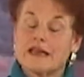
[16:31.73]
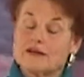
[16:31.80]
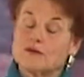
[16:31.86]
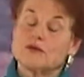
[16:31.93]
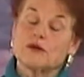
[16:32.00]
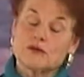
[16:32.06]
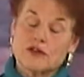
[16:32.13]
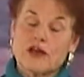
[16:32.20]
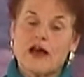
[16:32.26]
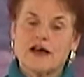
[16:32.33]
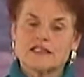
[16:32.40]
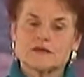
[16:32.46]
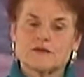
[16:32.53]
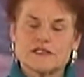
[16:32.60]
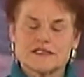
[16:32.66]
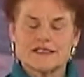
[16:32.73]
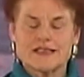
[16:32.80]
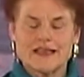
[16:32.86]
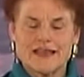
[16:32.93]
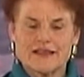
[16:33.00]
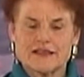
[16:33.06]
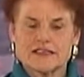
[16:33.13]
and we were the hospice
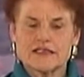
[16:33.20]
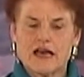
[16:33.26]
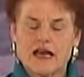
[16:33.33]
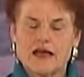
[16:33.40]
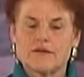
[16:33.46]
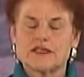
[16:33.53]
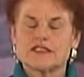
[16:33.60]
at the time.